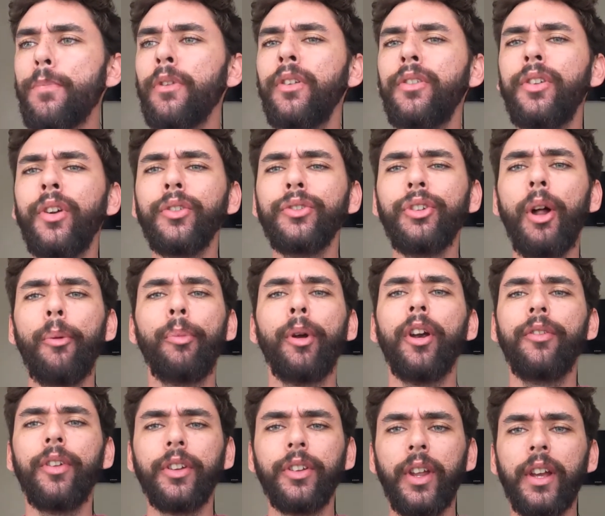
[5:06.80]
You know, it's not
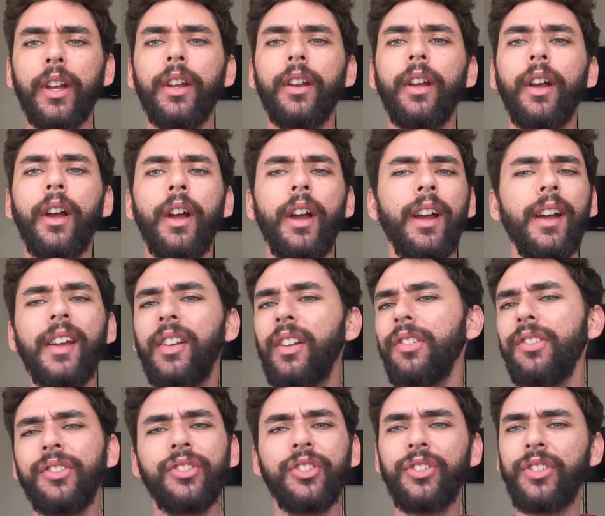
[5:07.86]
perfect. Like it
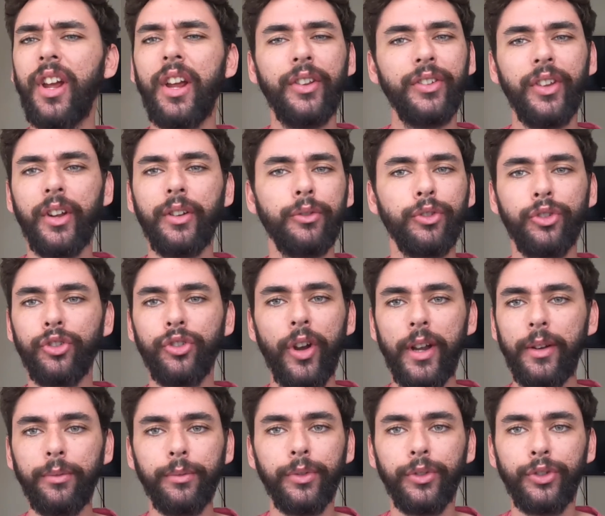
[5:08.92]
doesn't just taste like
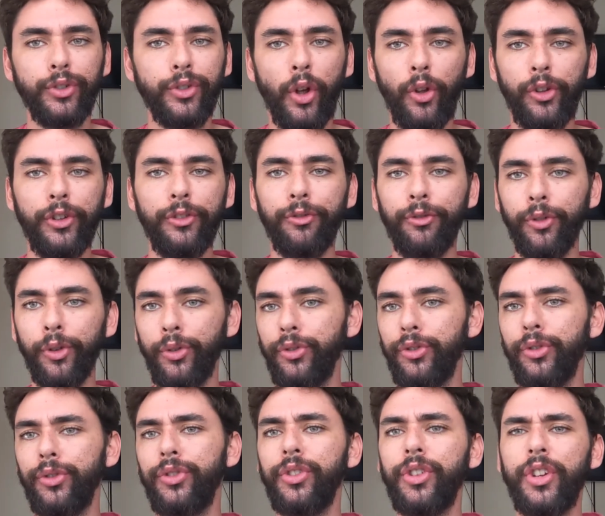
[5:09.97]
straight salty fruit
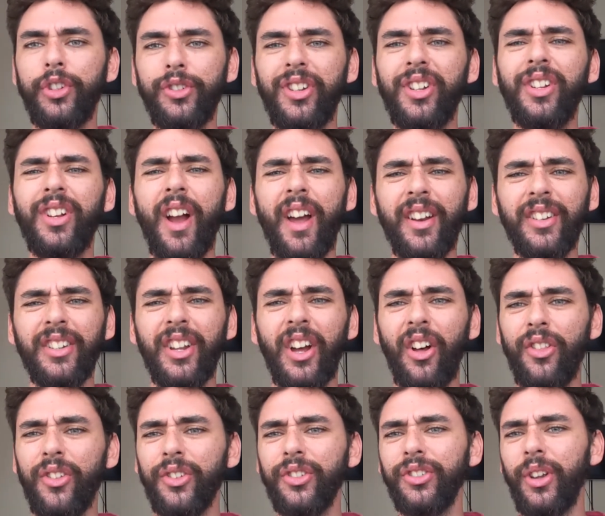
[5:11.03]
juice. You know, you can kind of
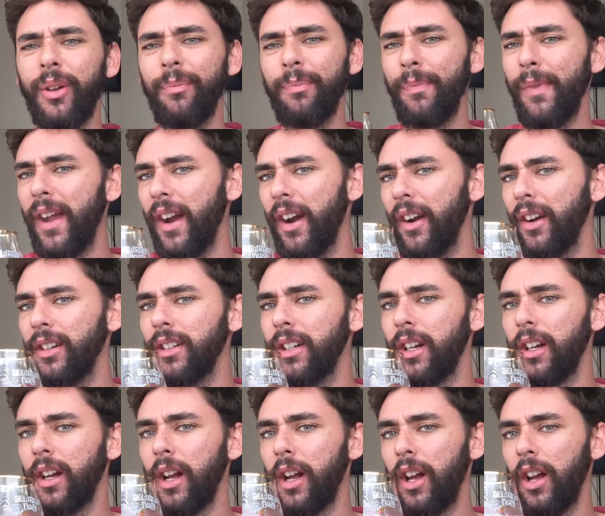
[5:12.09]
tell there's something there.
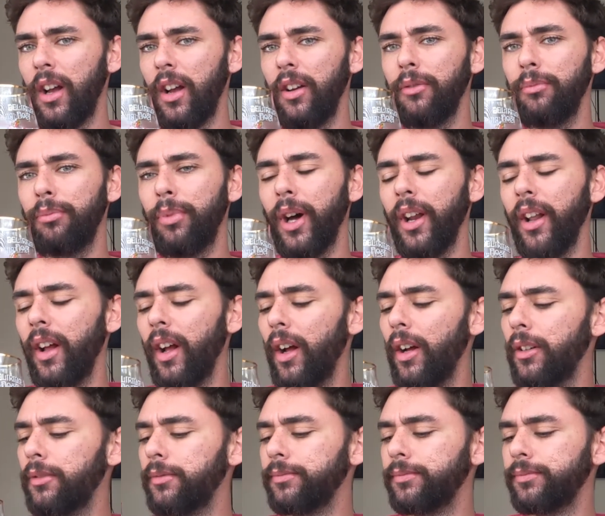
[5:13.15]

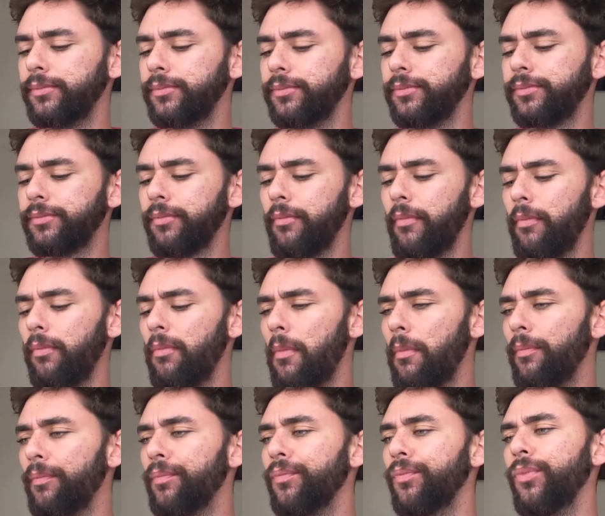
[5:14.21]
But
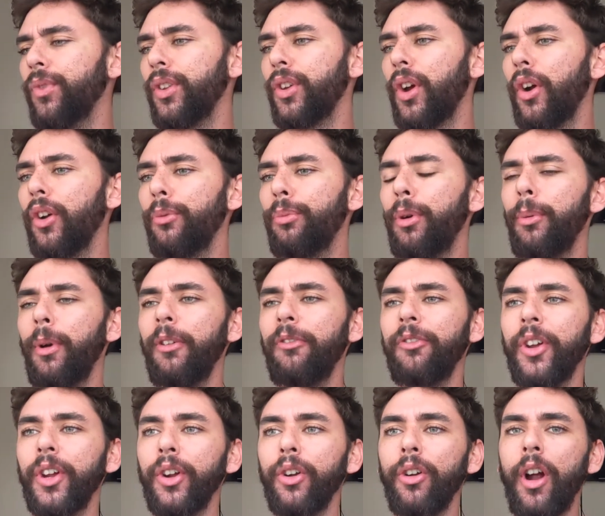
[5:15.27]
it's hard to put my
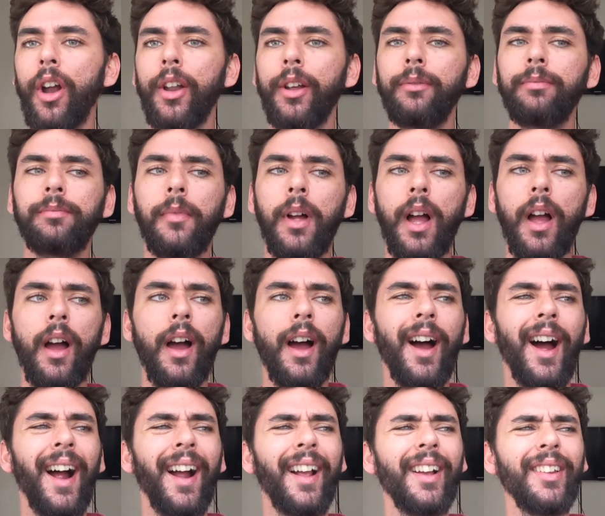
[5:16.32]
finger on it.
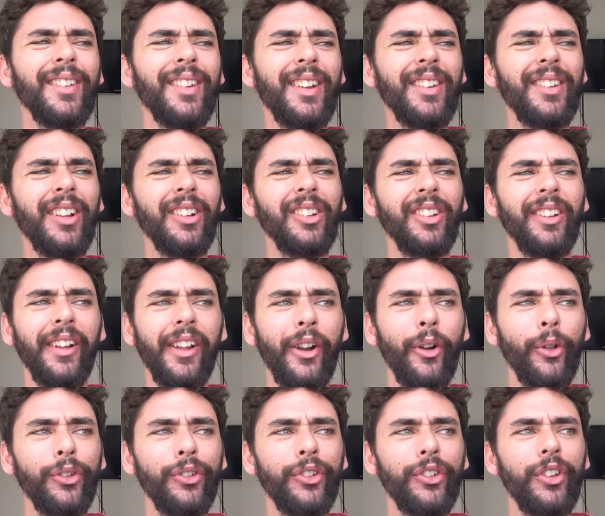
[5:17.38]
I guess it is a
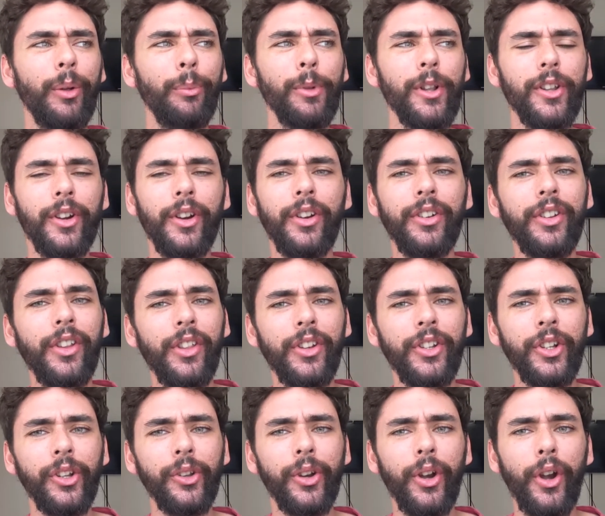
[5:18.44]
little similar to the
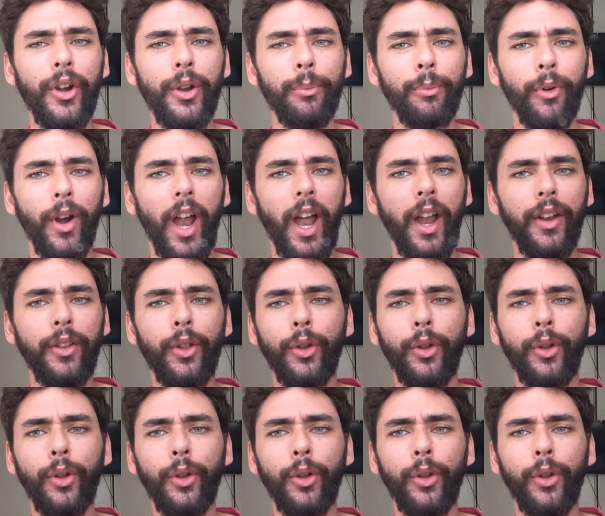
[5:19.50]
Delirium Red.